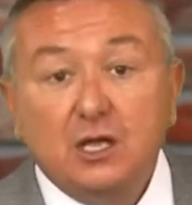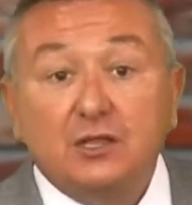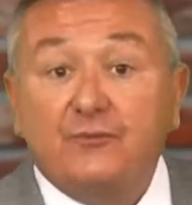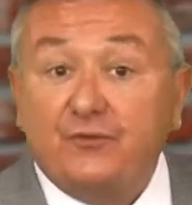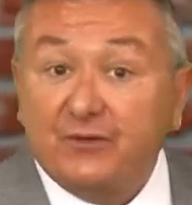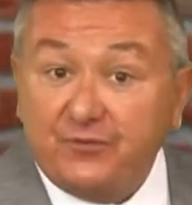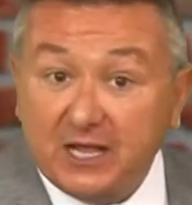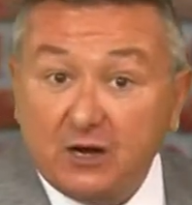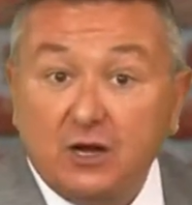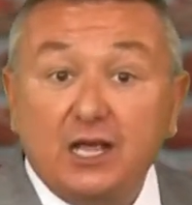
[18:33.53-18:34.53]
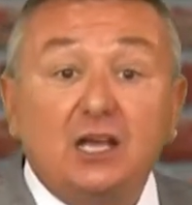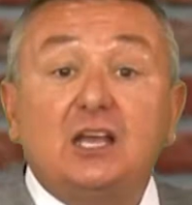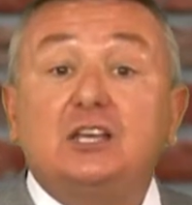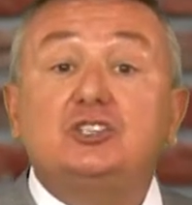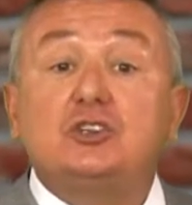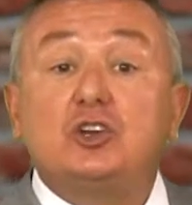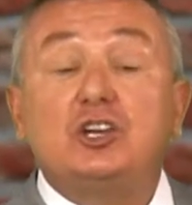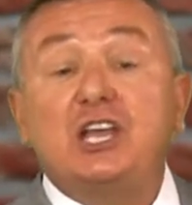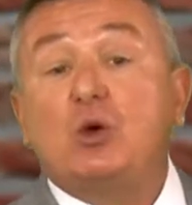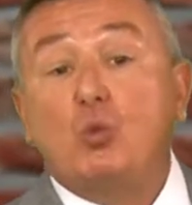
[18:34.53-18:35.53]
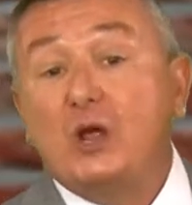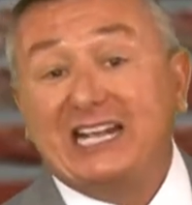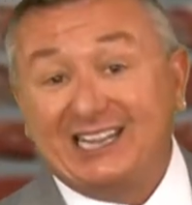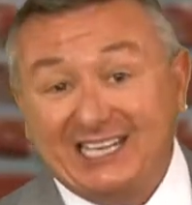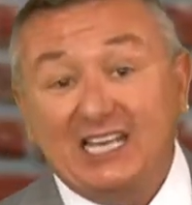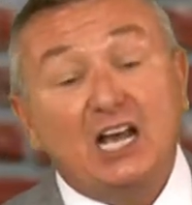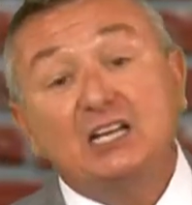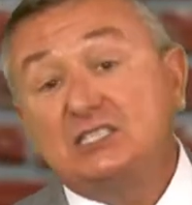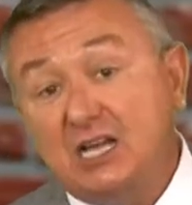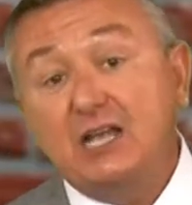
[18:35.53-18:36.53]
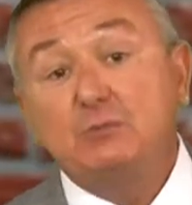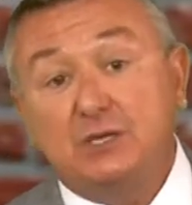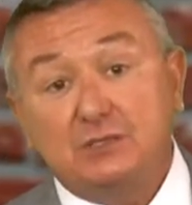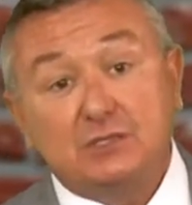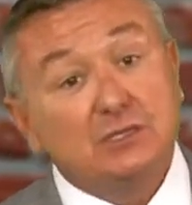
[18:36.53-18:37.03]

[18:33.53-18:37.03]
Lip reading: The fifth area is you're going to get weekly assignments.